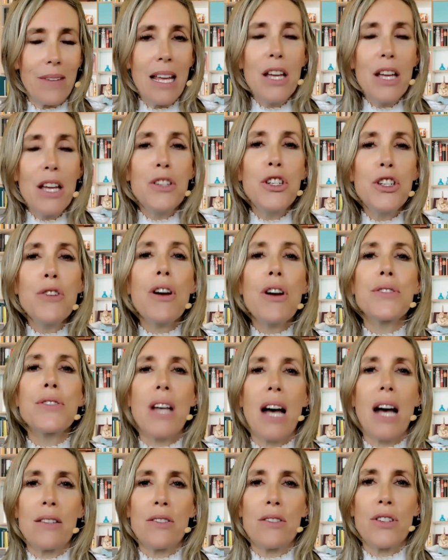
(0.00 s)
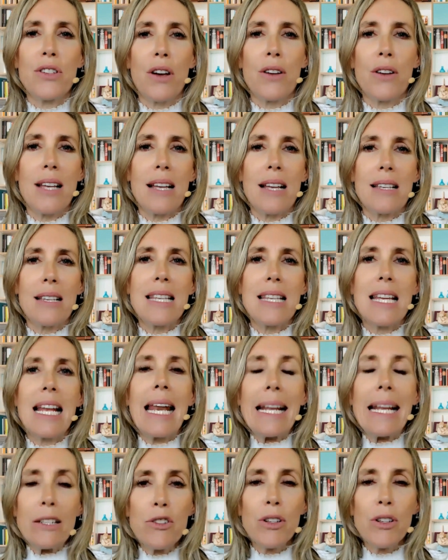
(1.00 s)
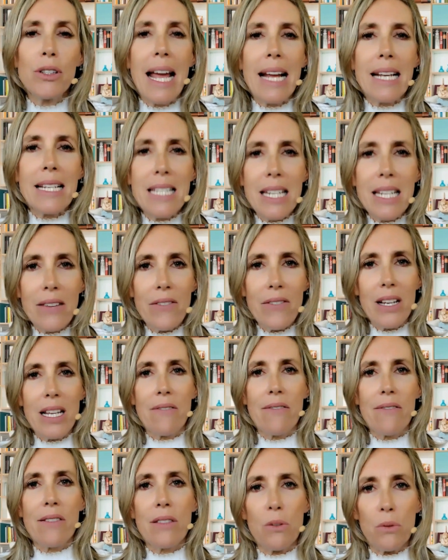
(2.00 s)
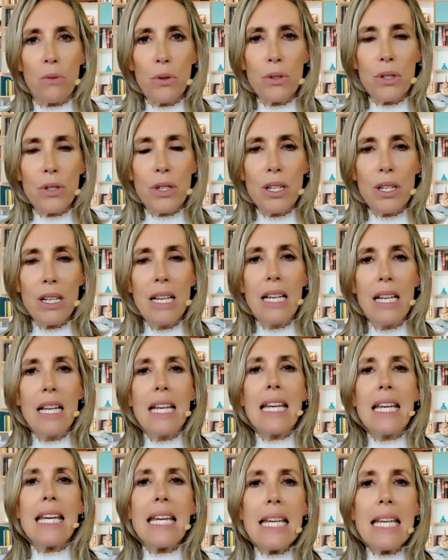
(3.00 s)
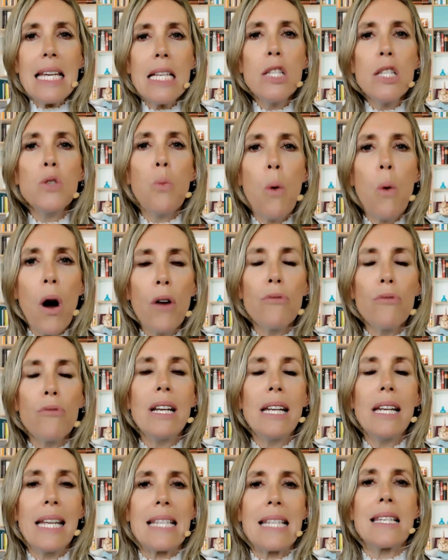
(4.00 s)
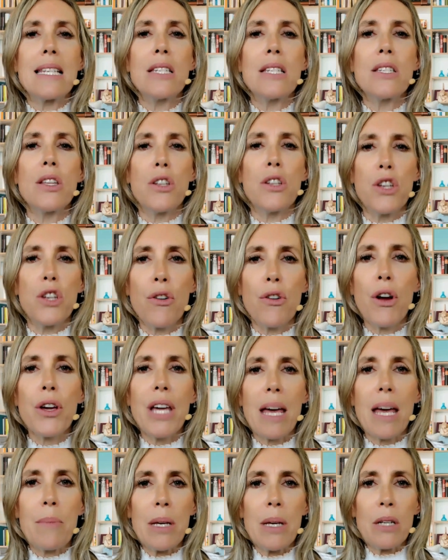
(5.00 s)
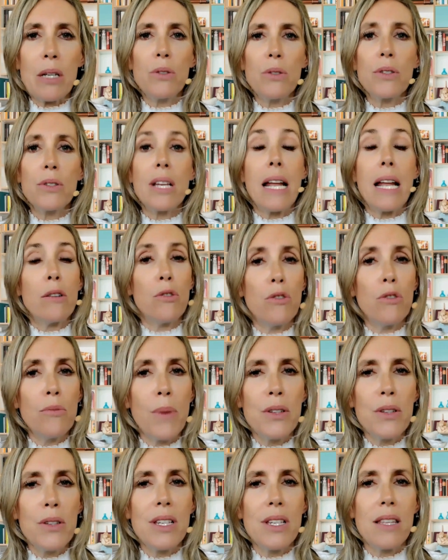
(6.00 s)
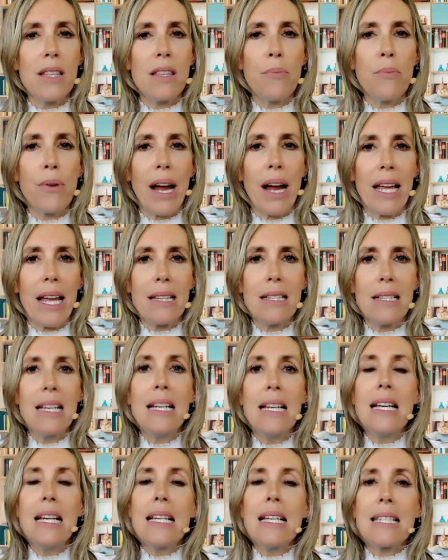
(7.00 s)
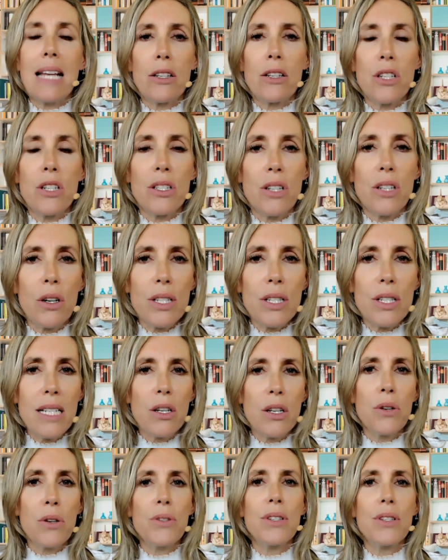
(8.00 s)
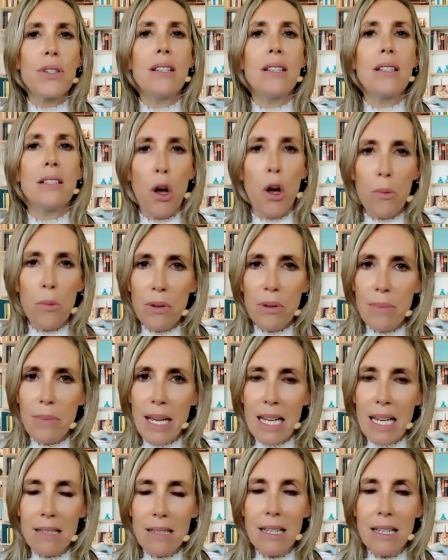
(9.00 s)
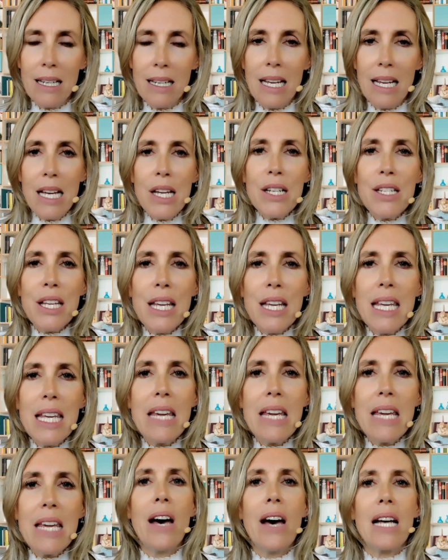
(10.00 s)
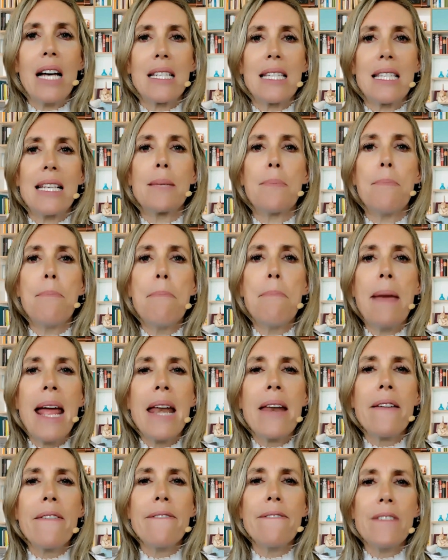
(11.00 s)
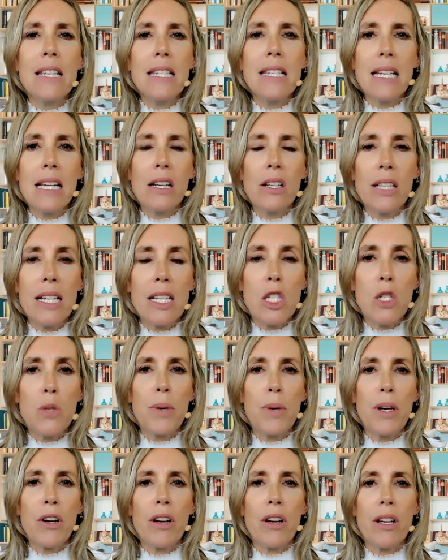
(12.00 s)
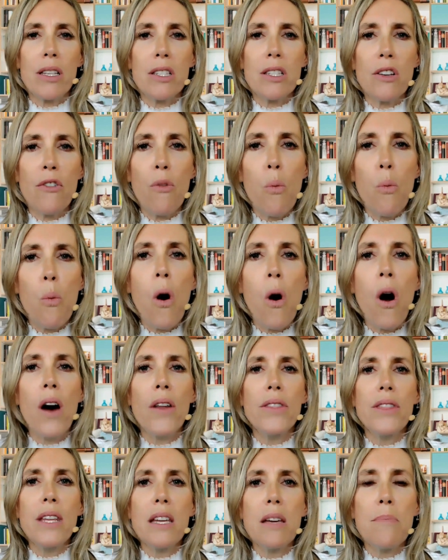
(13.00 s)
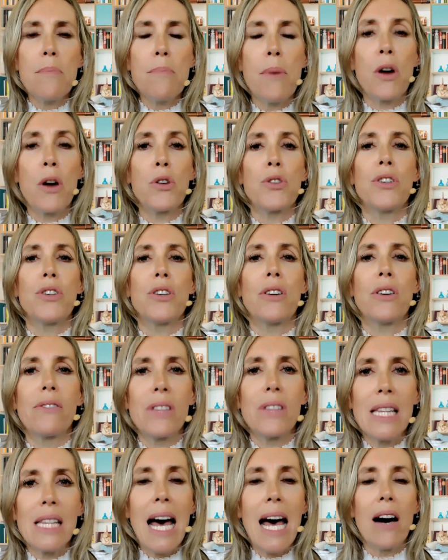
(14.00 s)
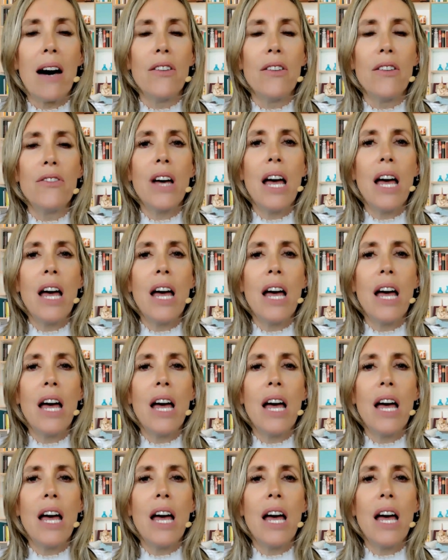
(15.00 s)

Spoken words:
Neuroscience shows us the electrical activity of thought is what releases the neurochemicals and hormones in the brain, such as oxytocin and dopamine, to give us this metaphysical experience of what the emotion of love